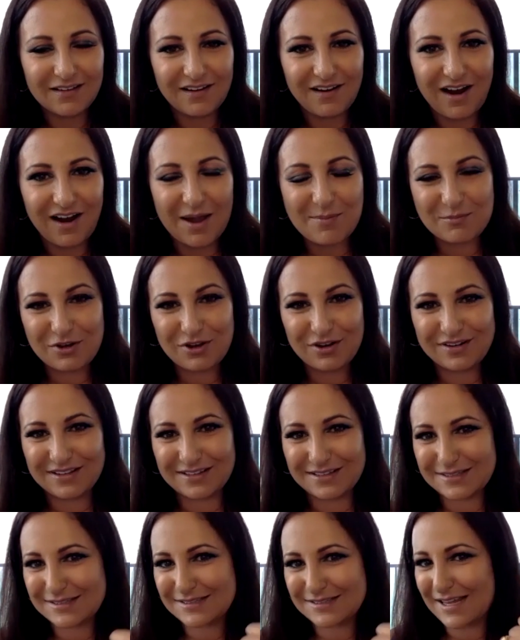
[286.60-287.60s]
I'm going
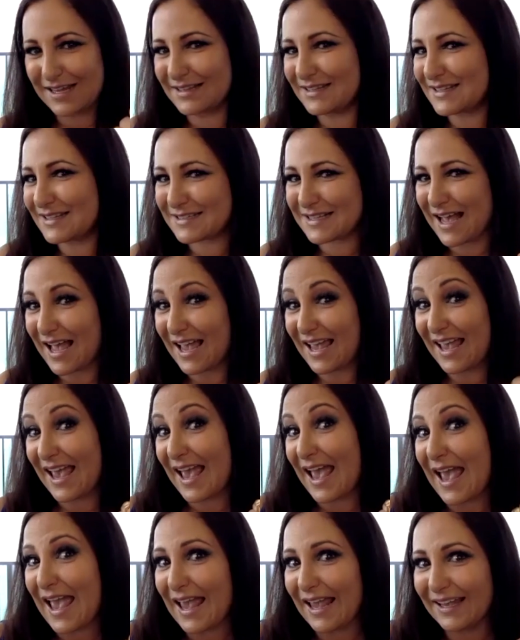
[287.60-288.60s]
to send this guy a
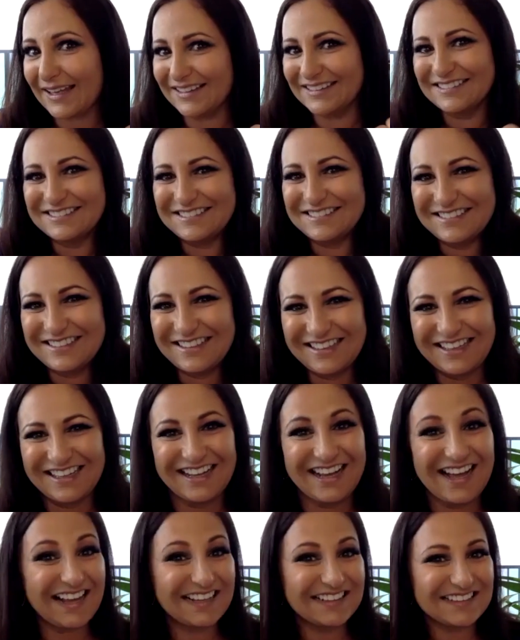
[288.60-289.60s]
hey,
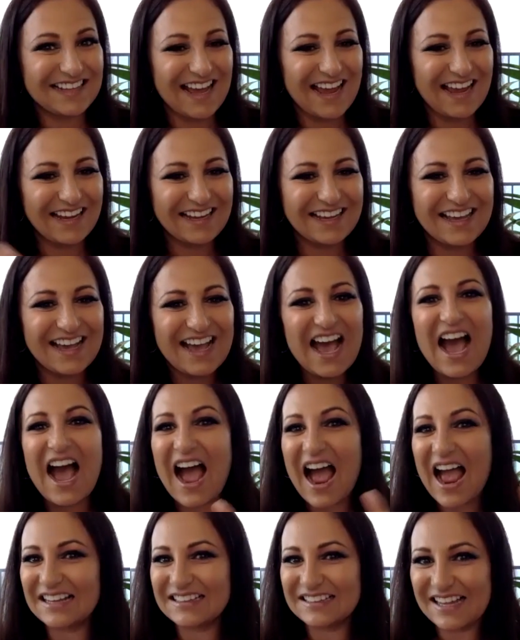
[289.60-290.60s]
a like,
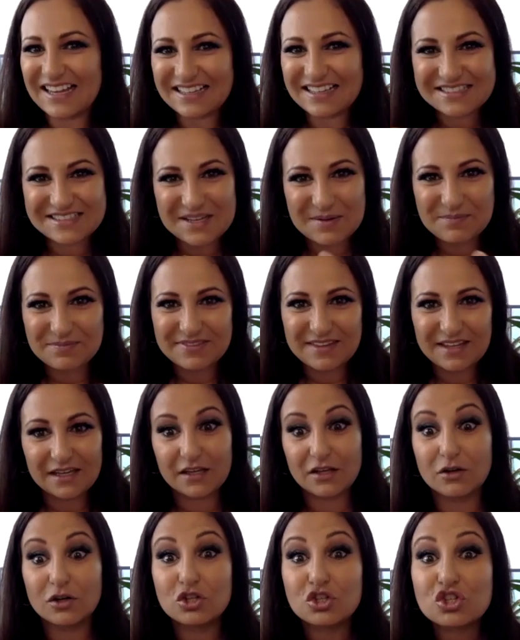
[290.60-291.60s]
I like something,
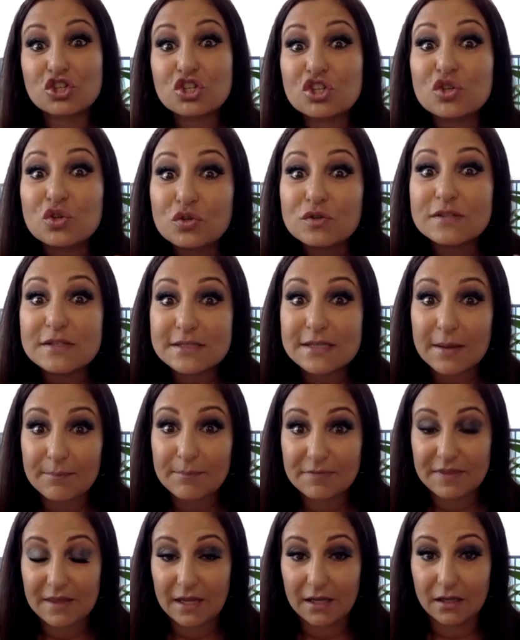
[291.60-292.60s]
and choose
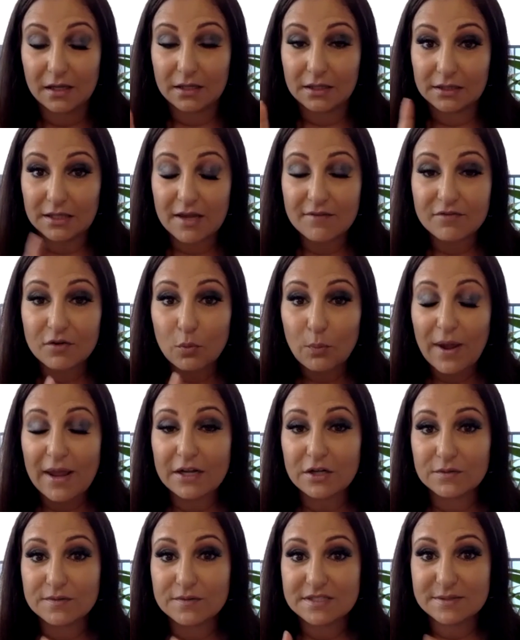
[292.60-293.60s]
something. A clever way
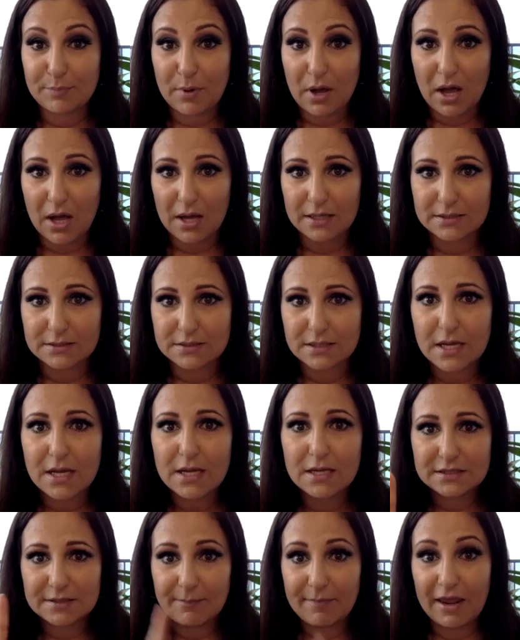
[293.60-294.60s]
to respond,
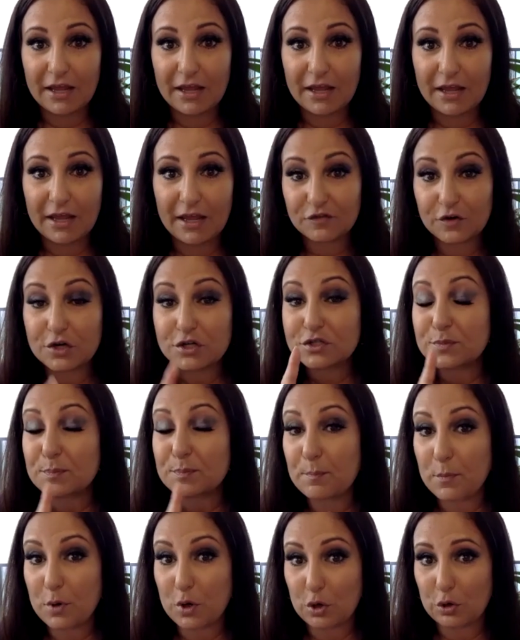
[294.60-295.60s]
to make the first
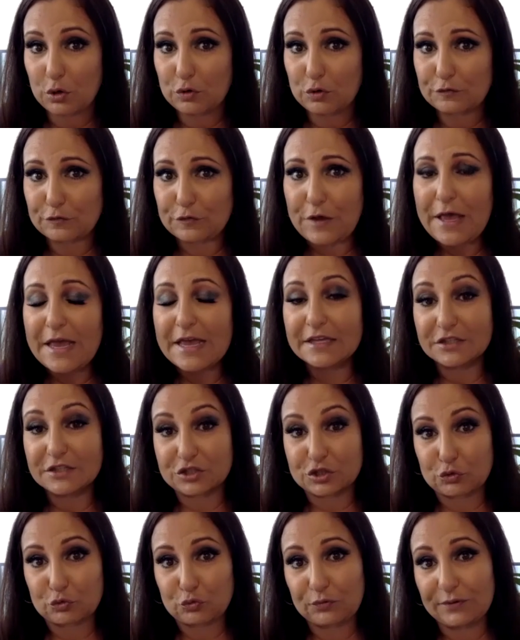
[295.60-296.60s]
move, is
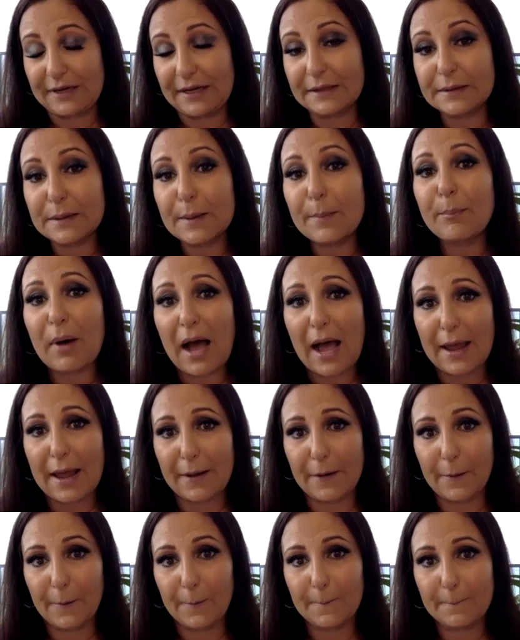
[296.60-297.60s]
to read the
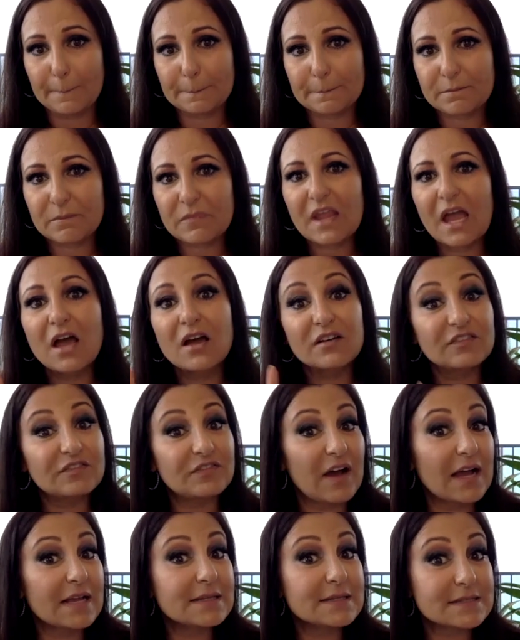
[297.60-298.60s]
bio,
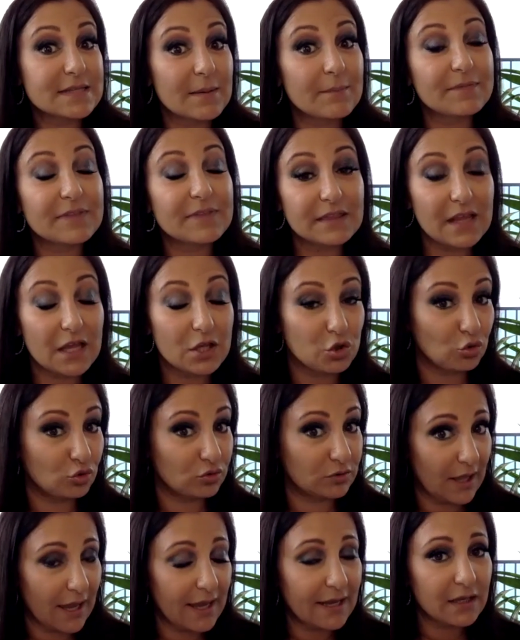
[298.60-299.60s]
Find something that you
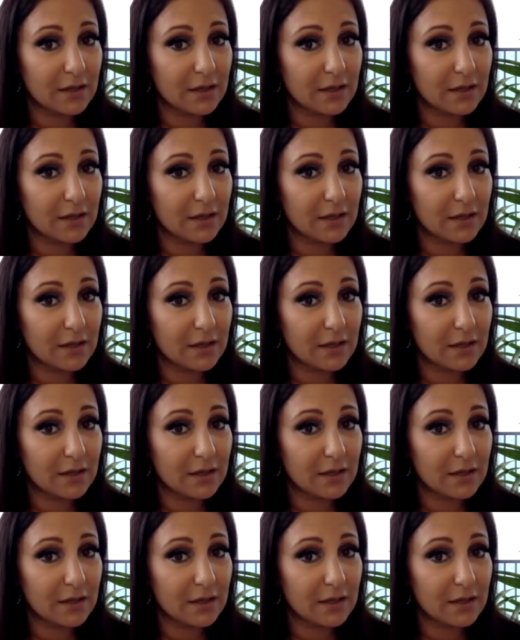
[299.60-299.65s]
like